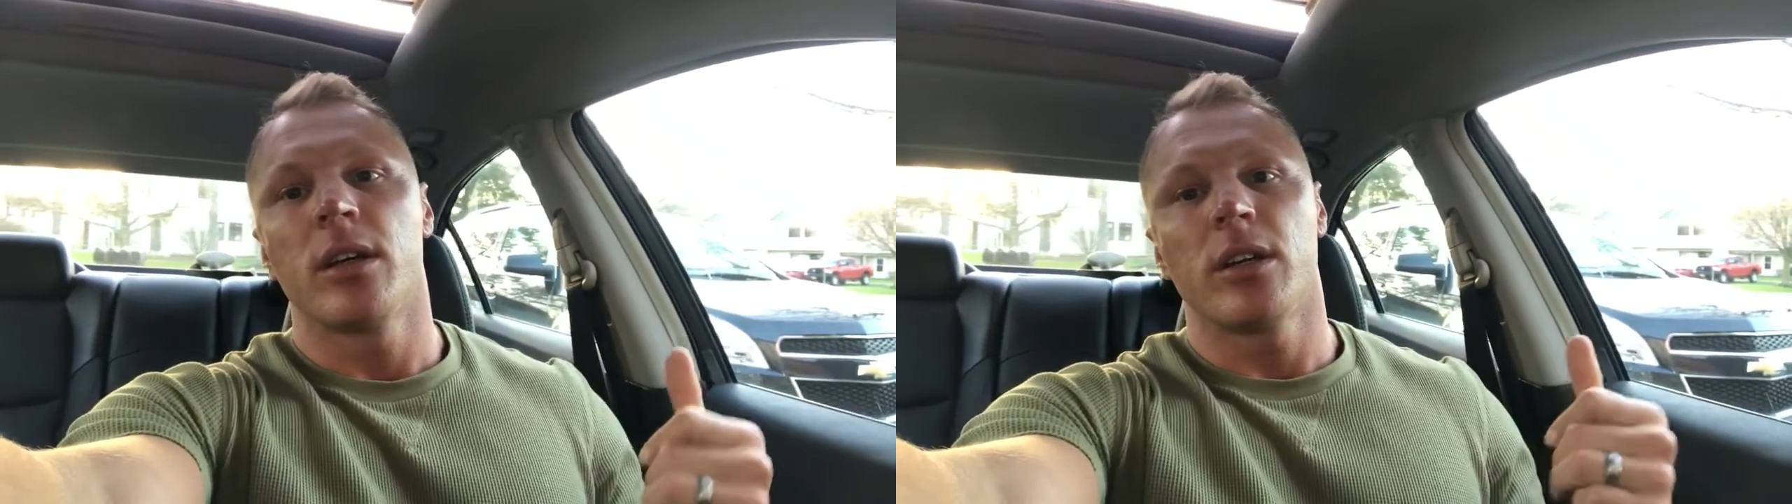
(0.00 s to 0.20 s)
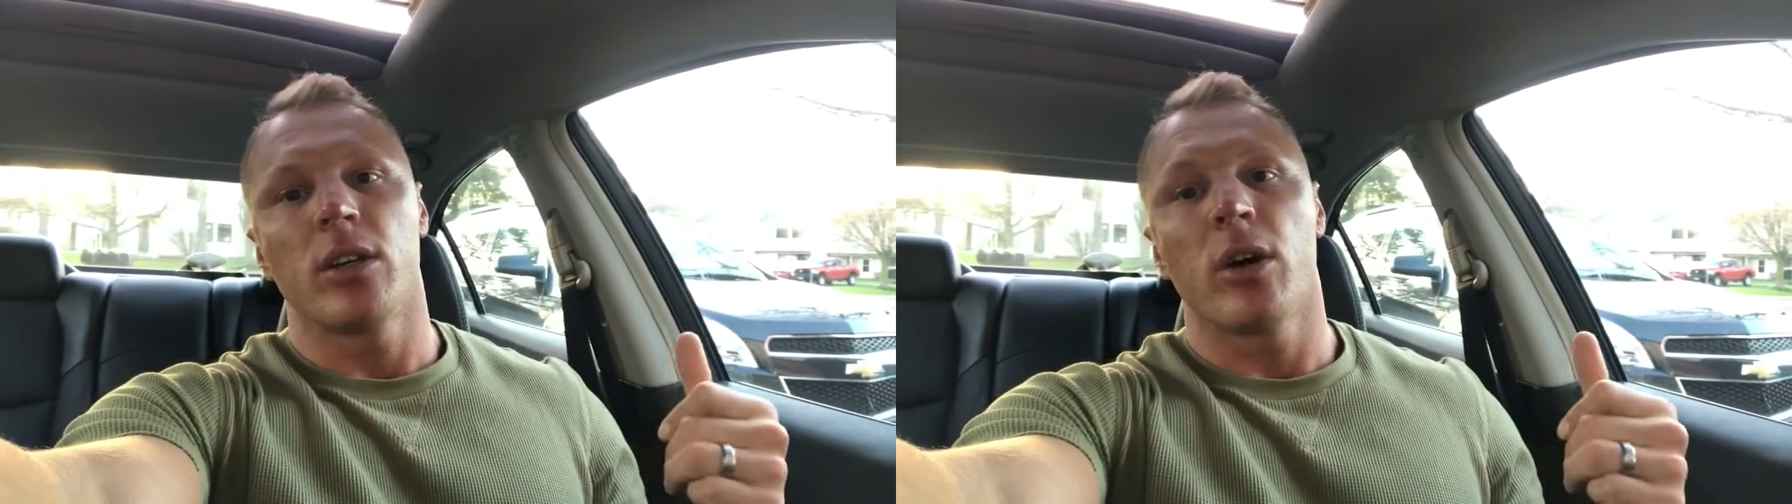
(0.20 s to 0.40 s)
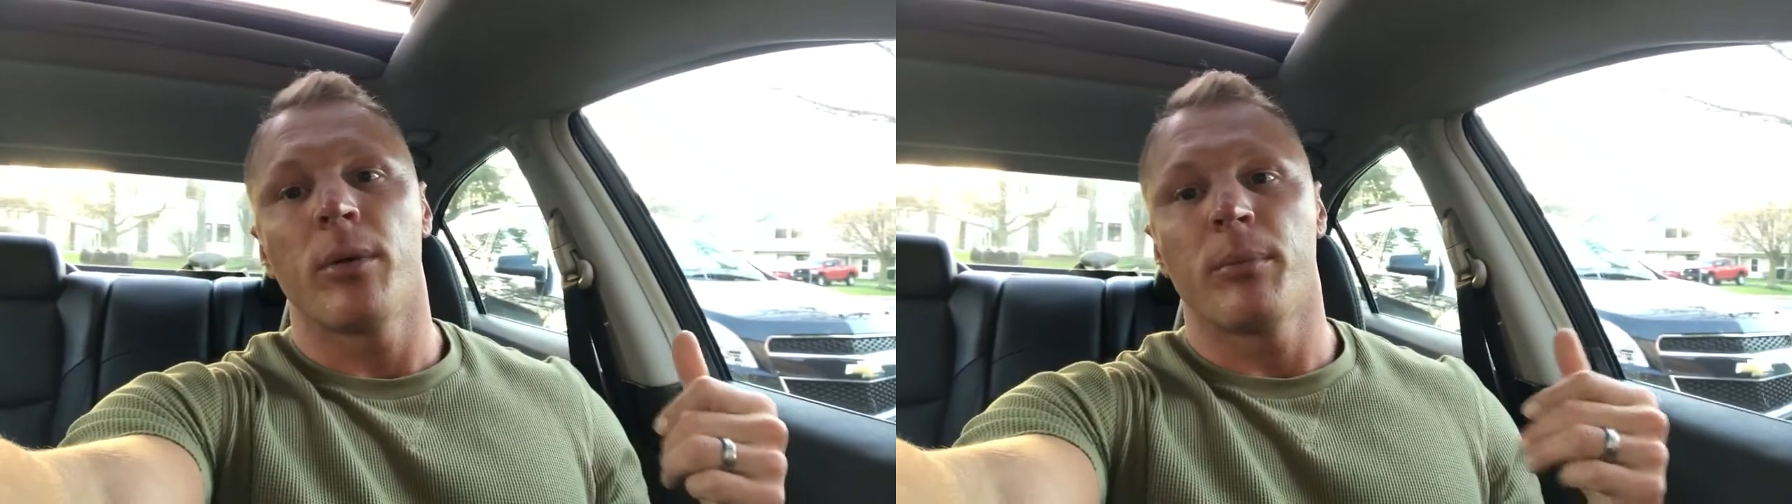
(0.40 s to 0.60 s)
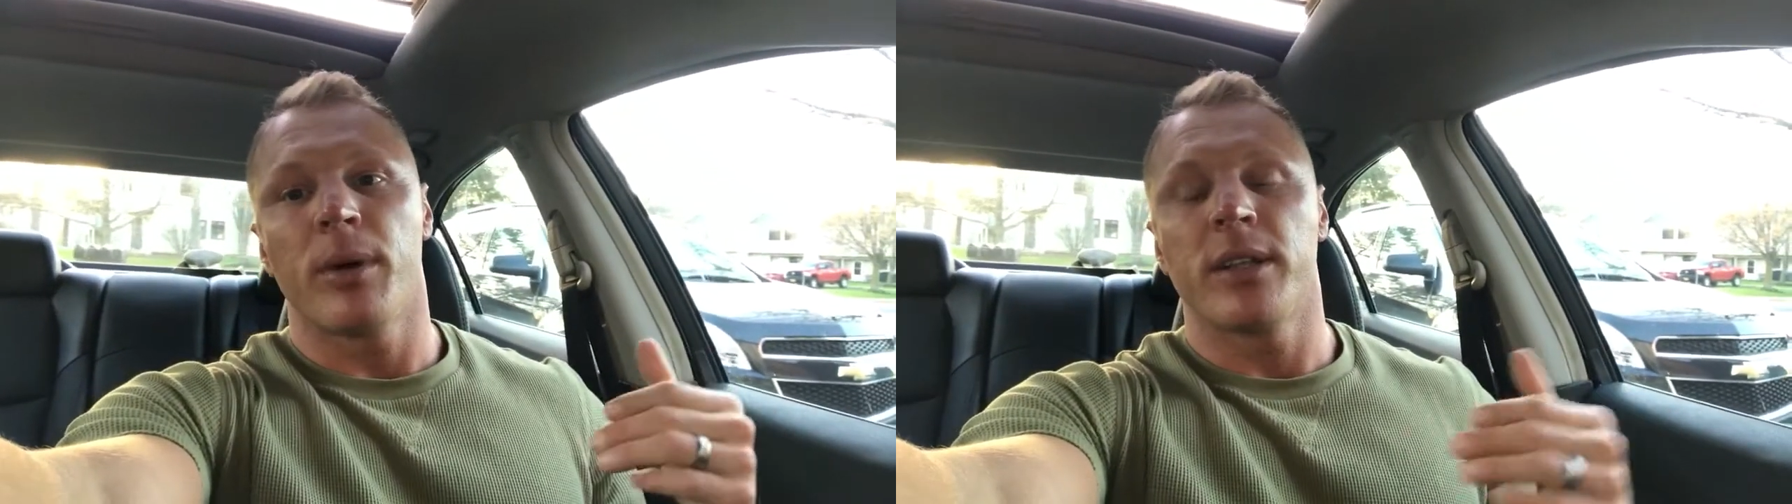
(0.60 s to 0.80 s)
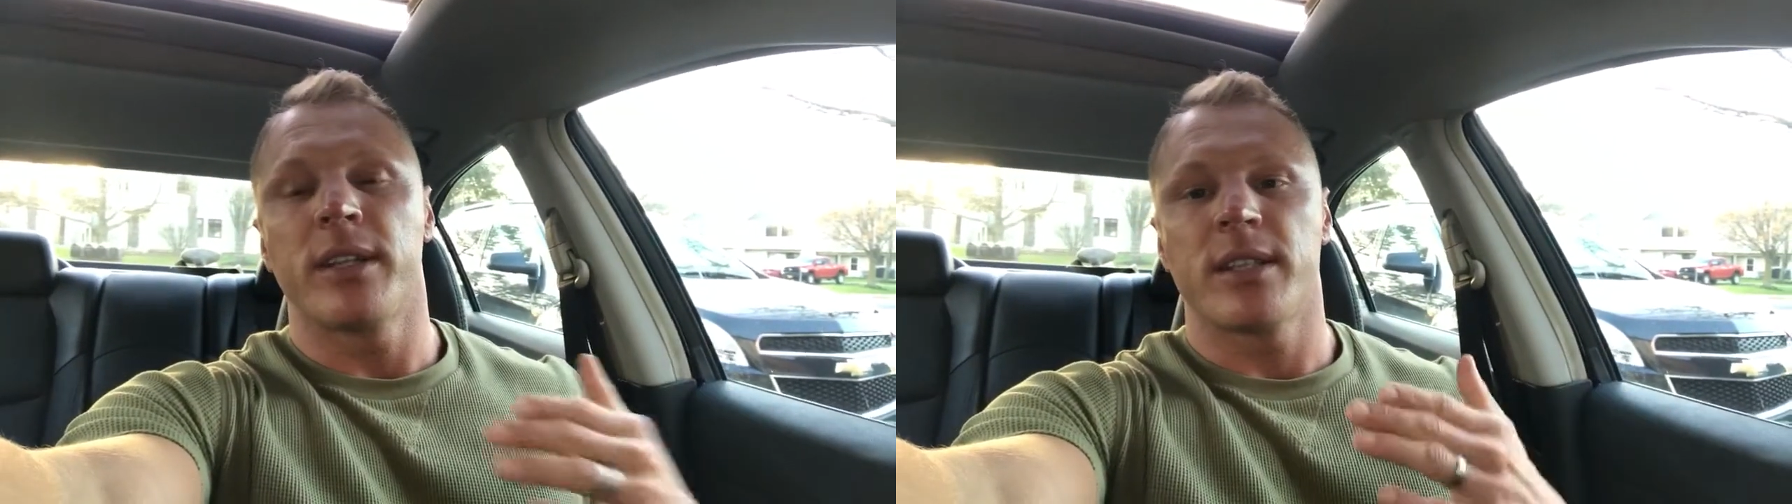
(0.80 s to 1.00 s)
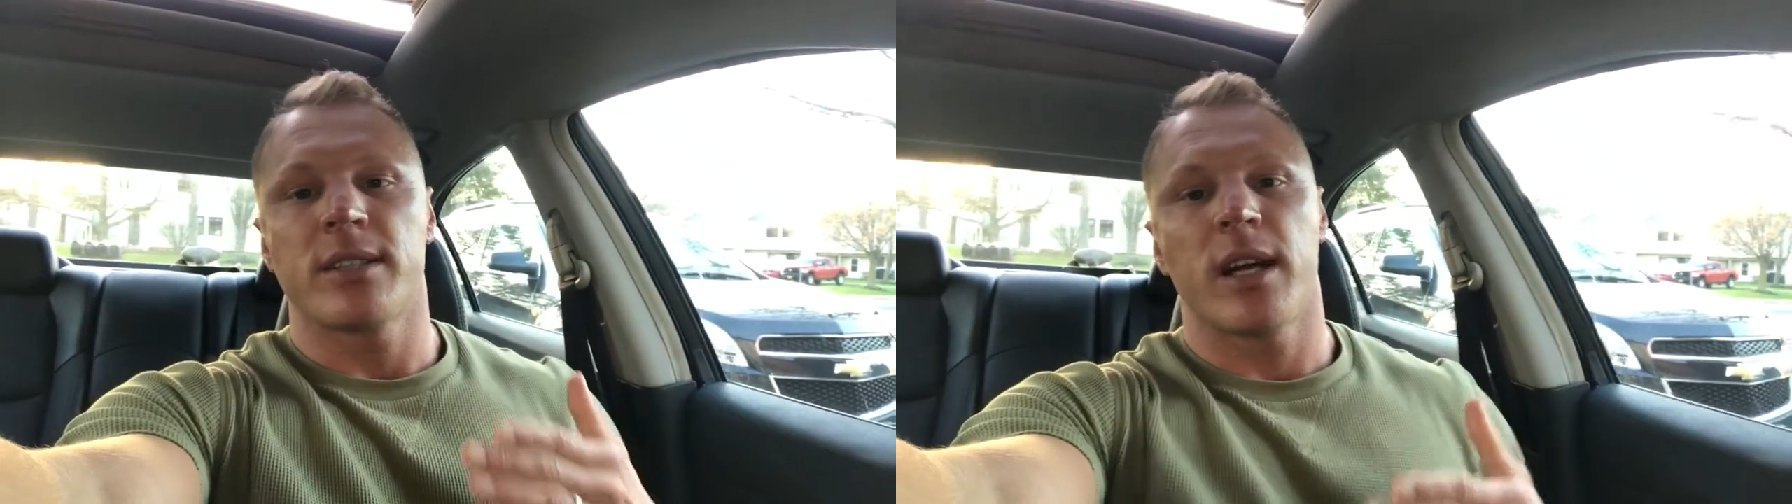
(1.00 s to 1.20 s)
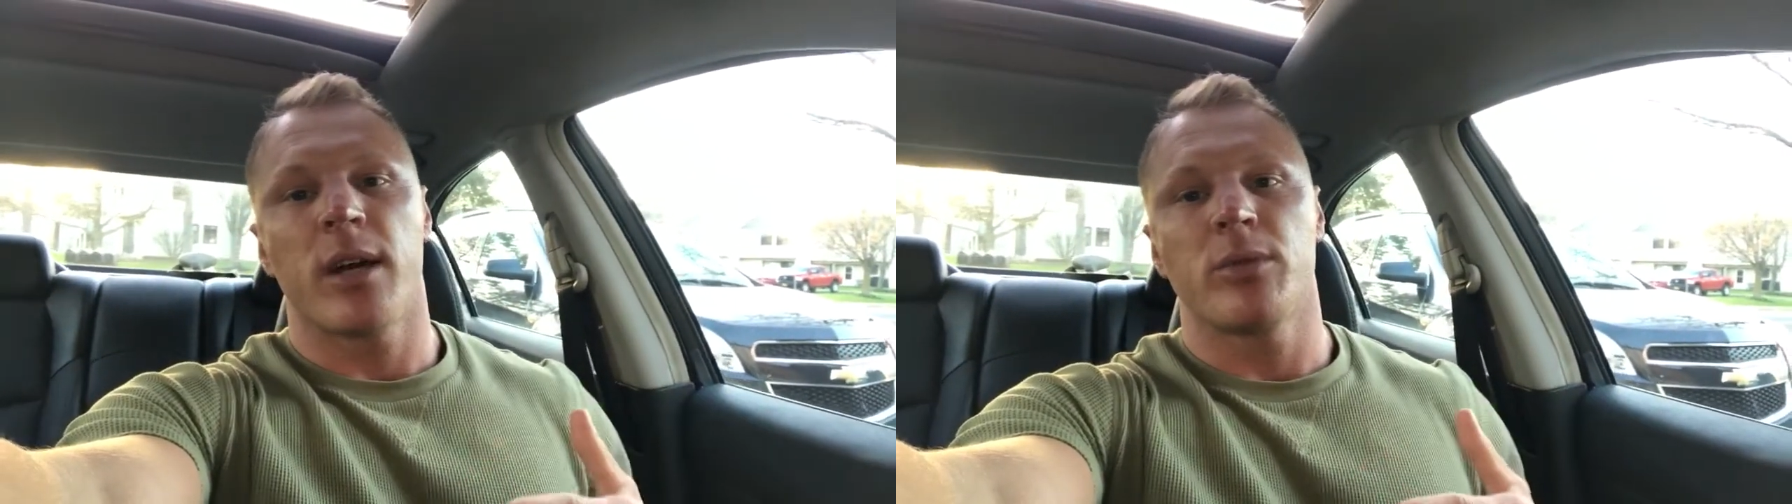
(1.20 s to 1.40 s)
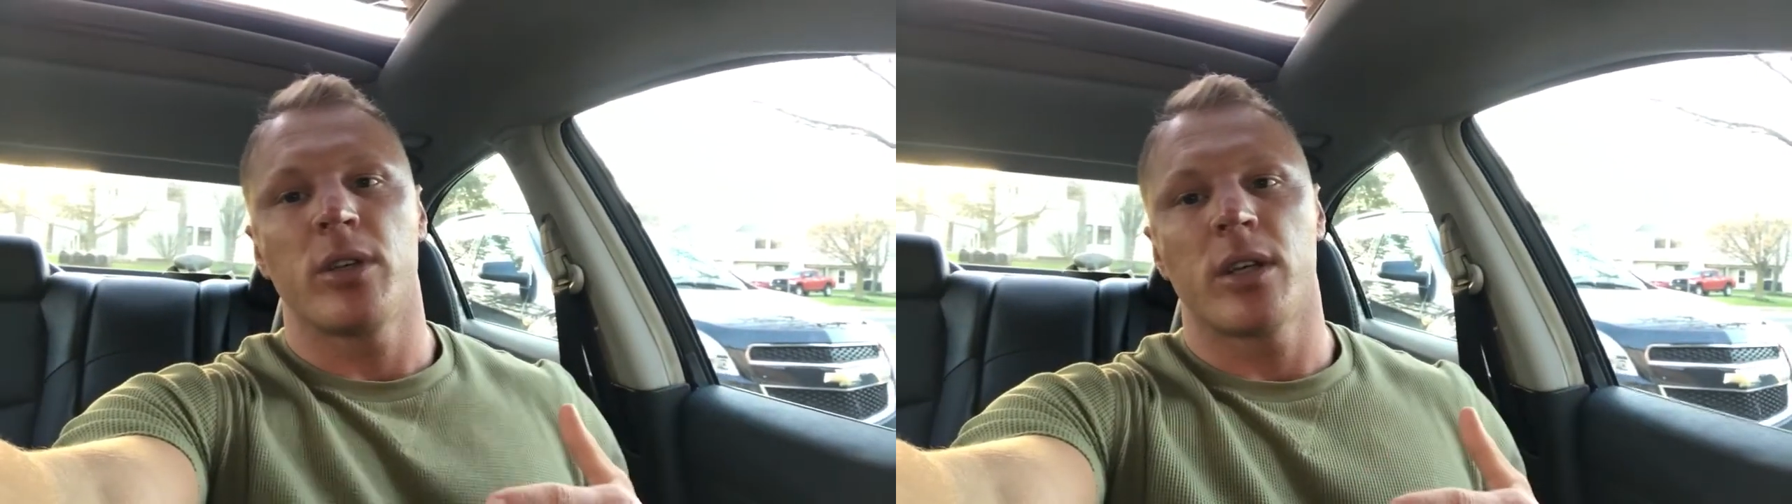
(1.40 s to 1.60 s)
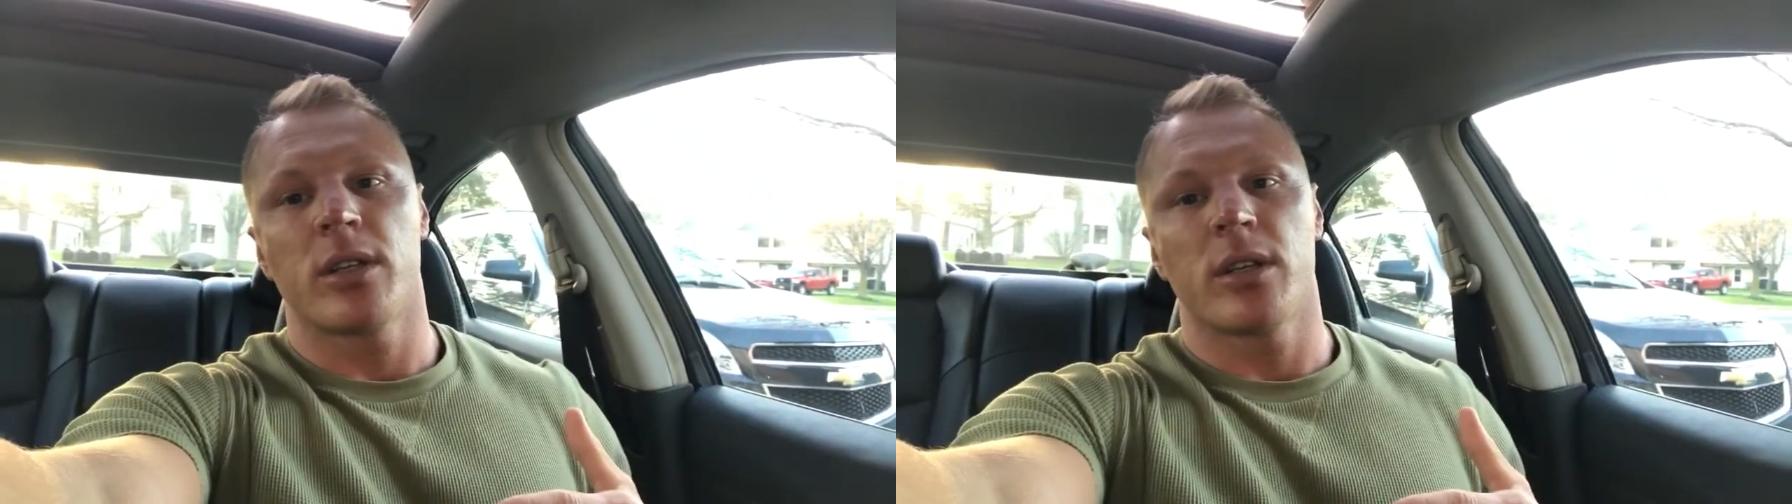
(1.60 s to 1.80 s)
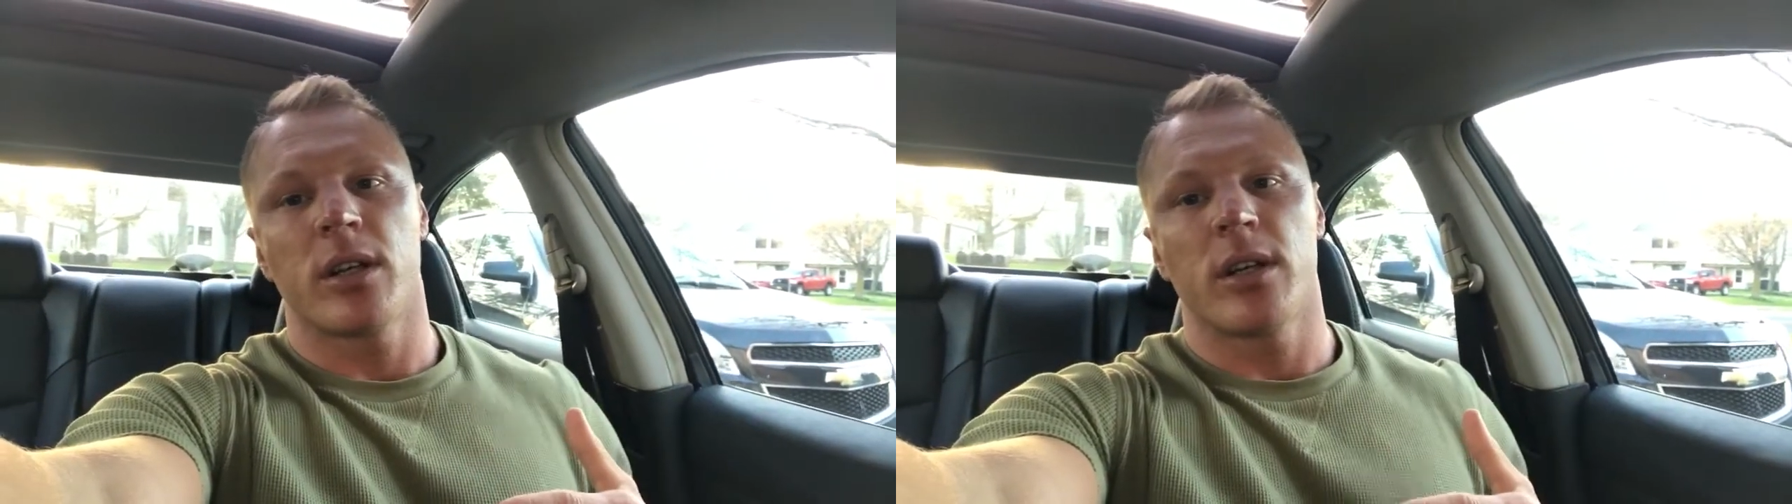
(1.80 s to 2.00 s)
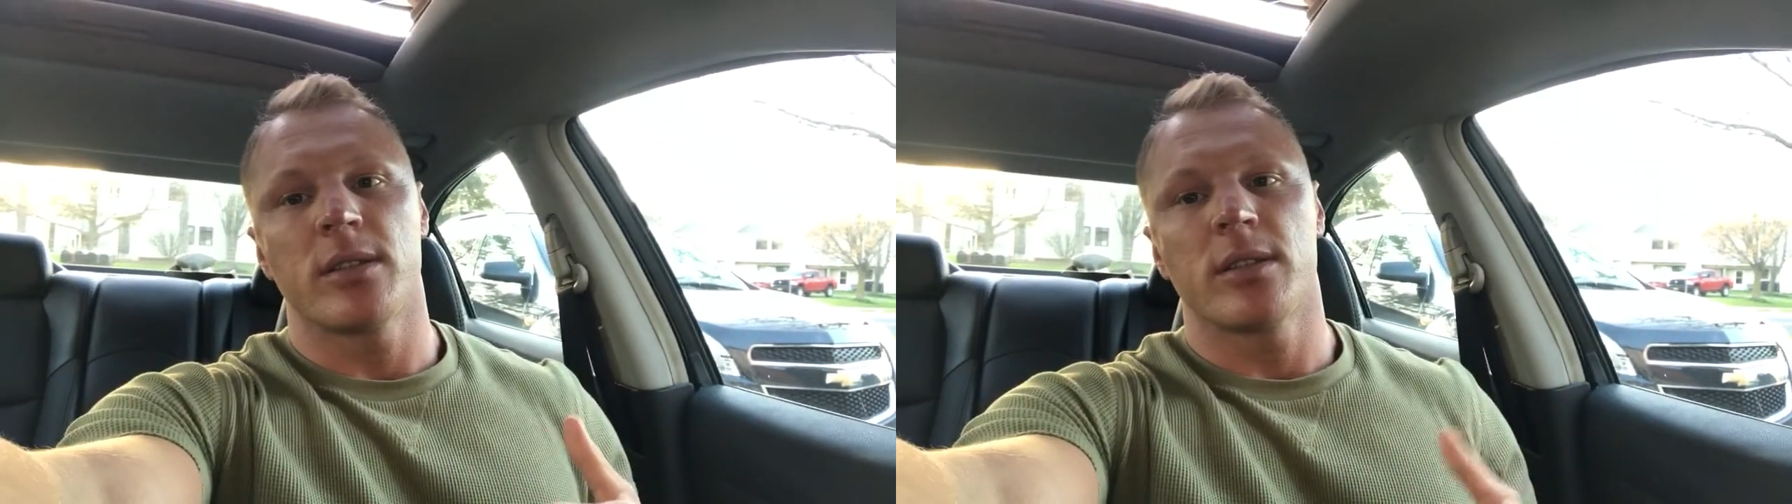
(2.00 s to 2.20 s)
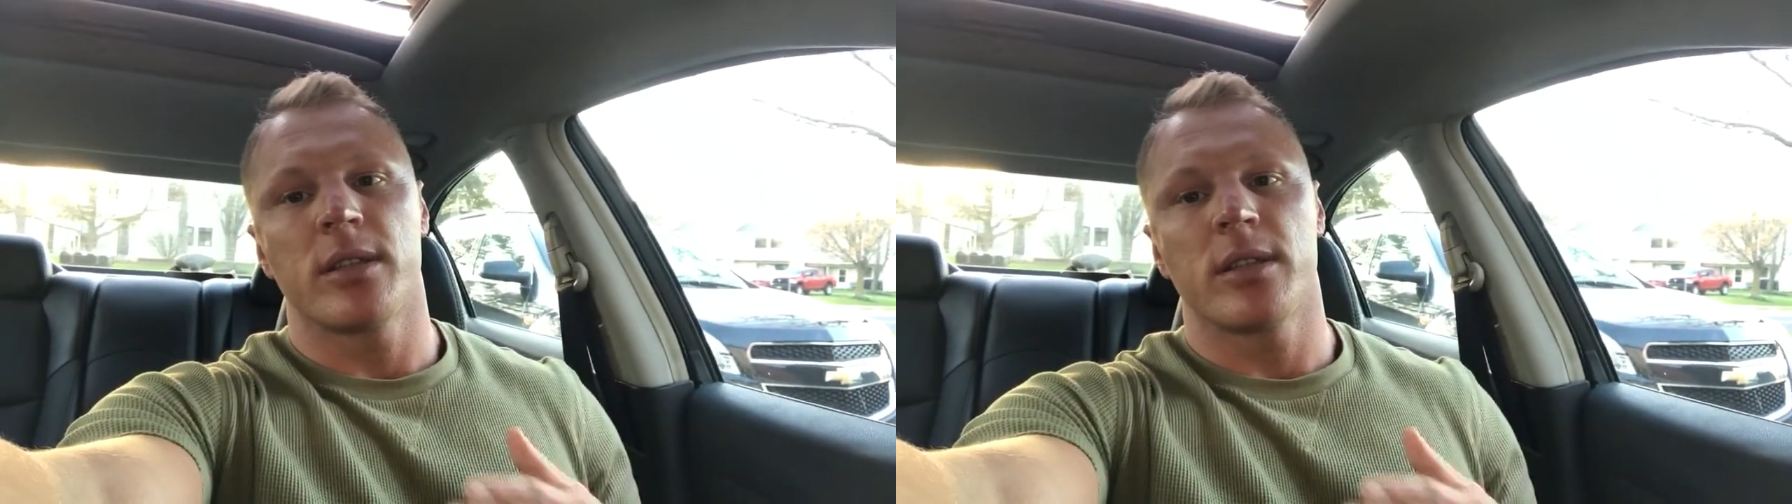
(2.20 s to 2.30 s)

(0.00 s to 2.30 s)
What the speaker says: you know, but it takes time to get there, guys.